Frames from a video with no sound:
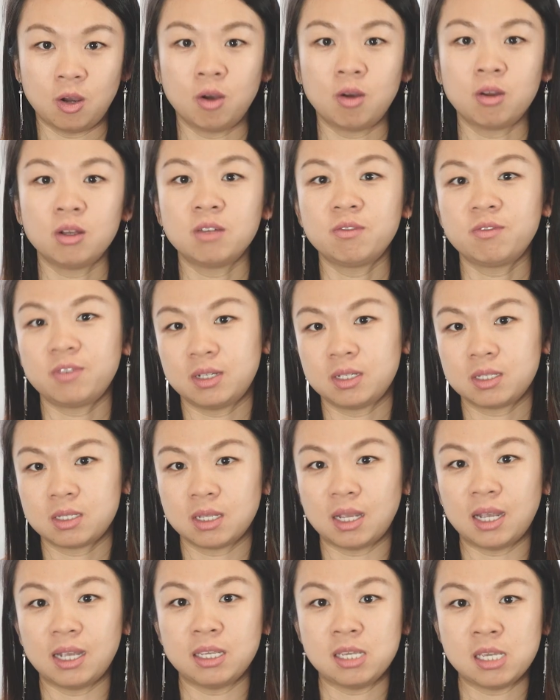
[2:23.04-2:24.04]
All of us
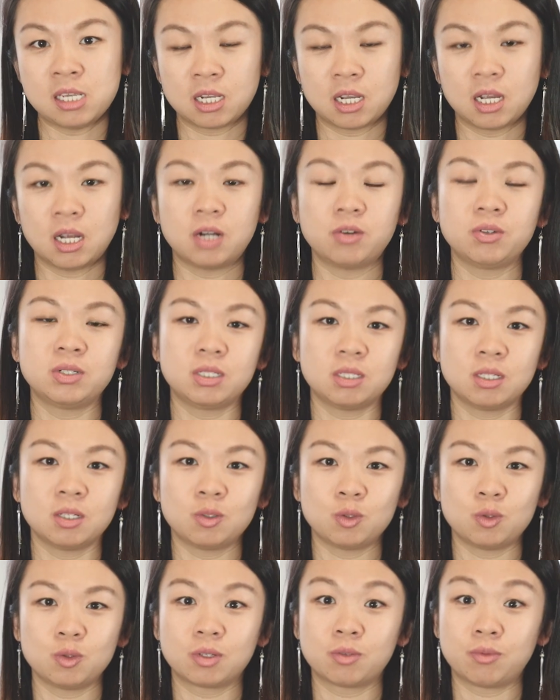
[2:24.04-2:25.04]
are
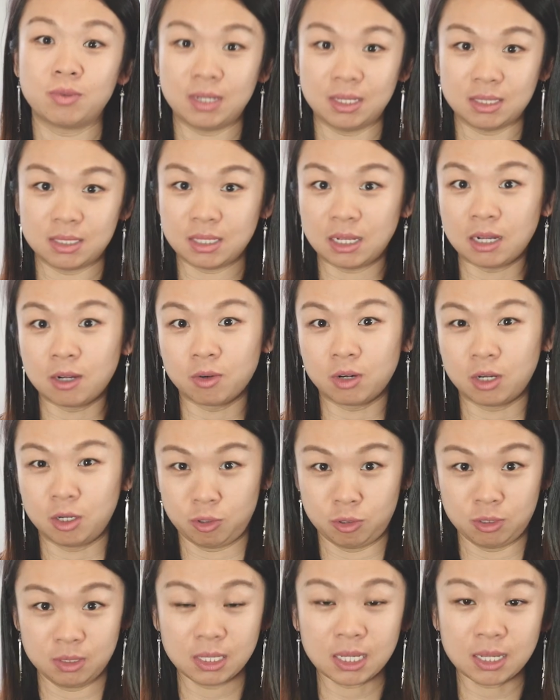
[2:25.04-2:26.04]
encouraged to create our
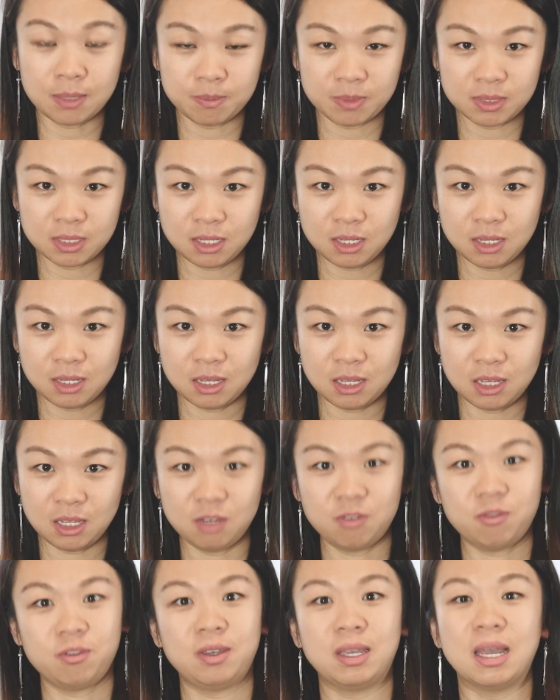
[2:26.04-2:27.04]
own company
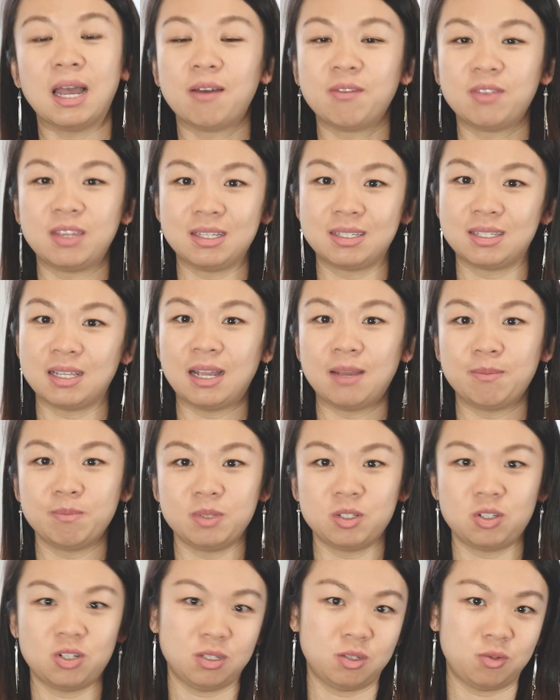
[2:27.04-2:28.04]
if we have this
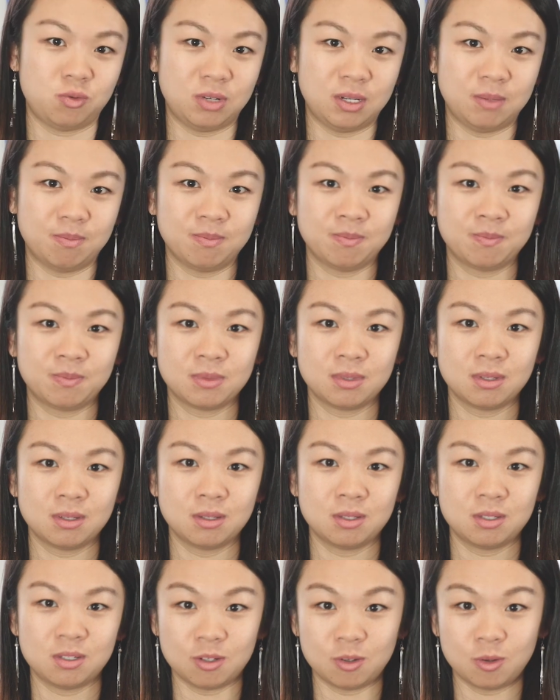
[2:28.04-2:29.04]
ambitious dream.
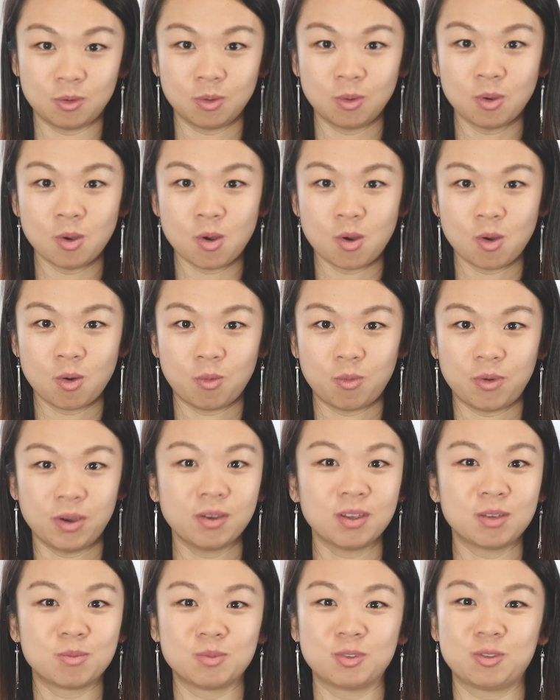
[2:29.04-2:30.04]
So,
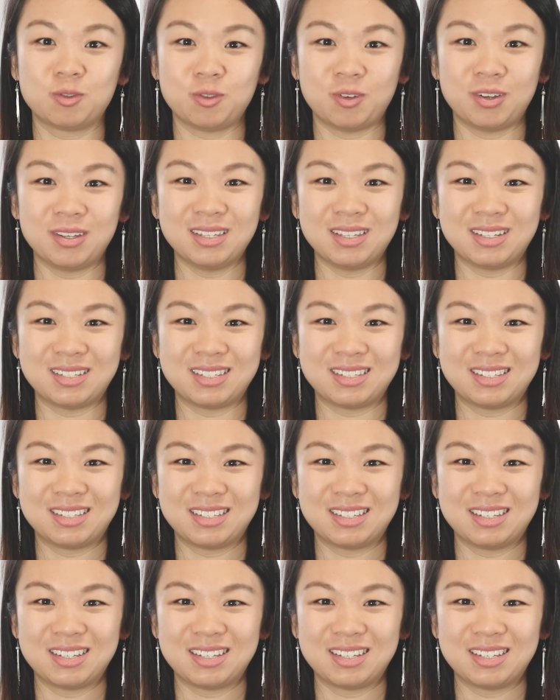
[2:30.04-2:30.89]
welcome to join us.